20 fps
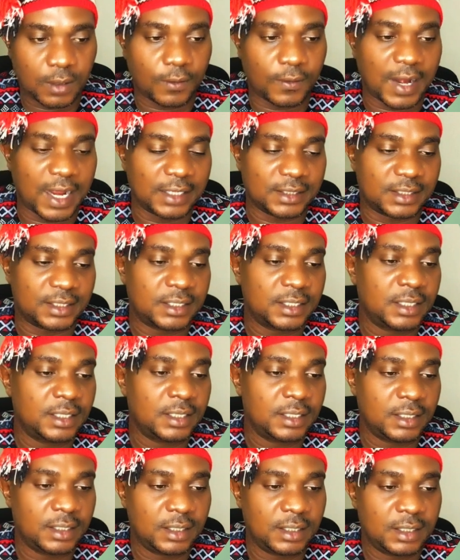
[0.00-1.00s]
all right
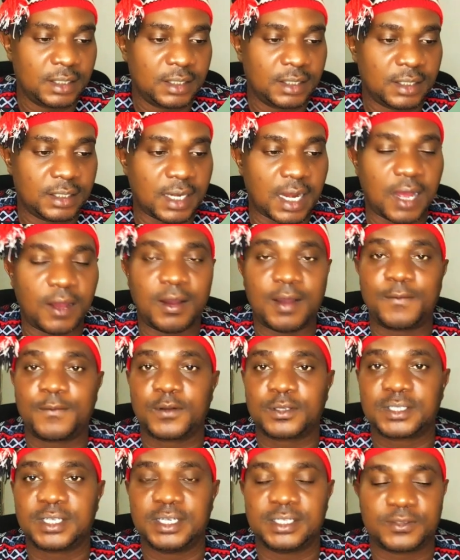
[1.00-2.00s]
now
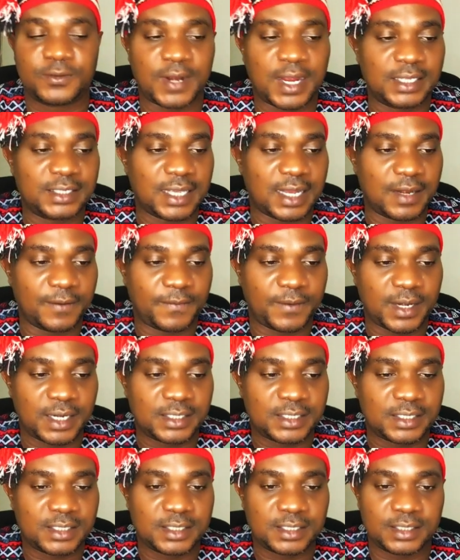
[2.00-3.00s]
i've gotten it right i
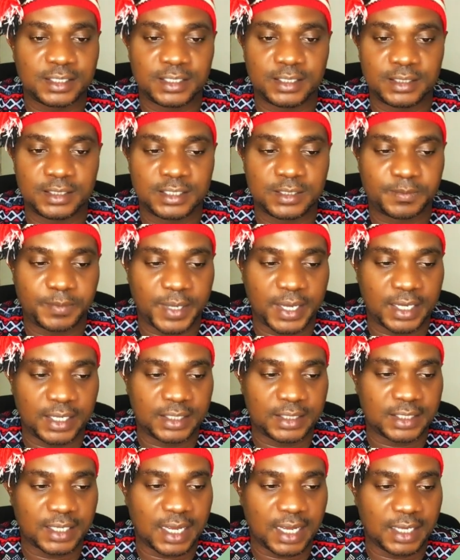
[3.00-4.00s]
refreshed this
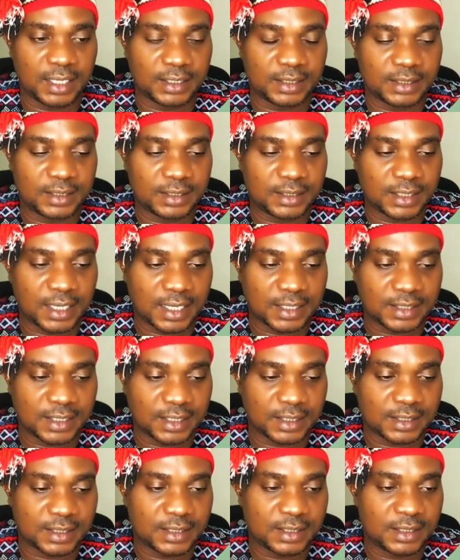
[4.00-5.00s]
page and
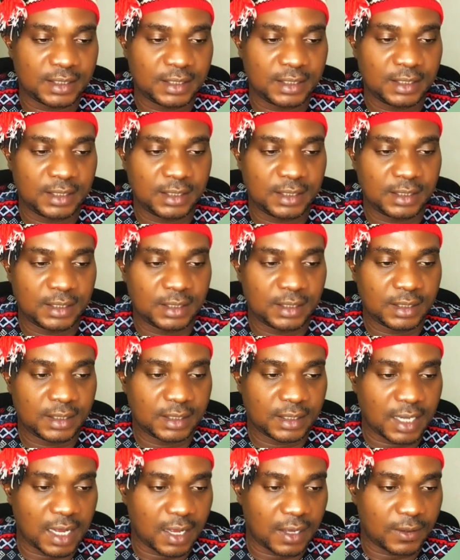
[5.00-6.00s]
that's it
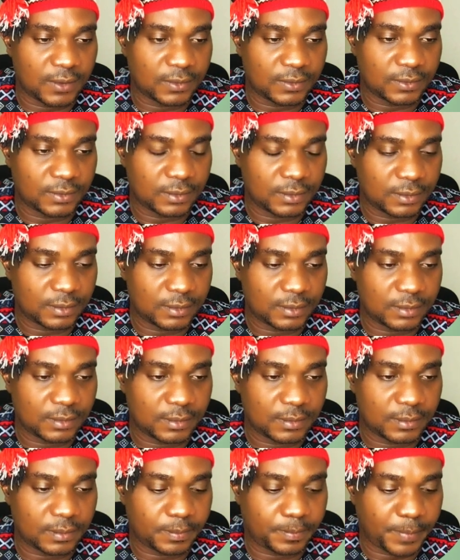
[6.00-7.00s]
now
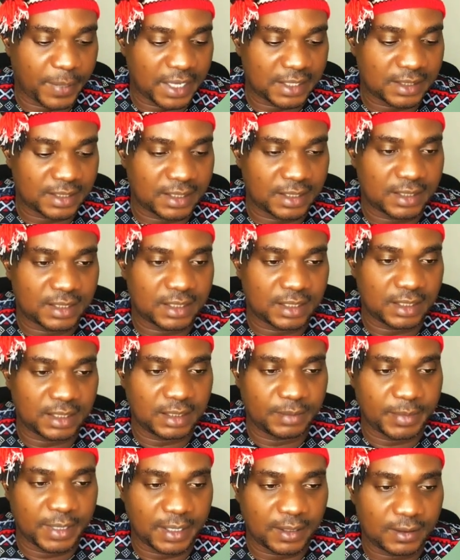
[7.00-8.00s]
paste this
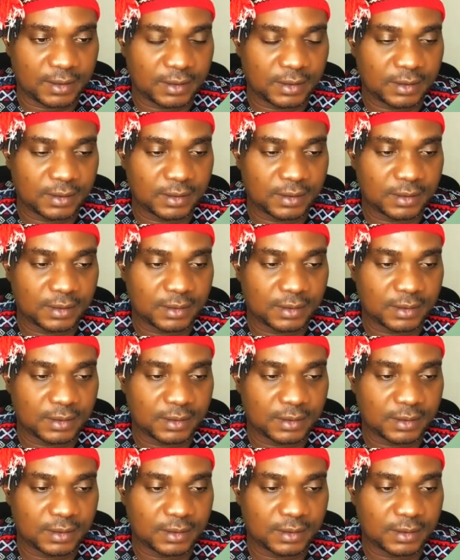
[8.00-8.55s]
email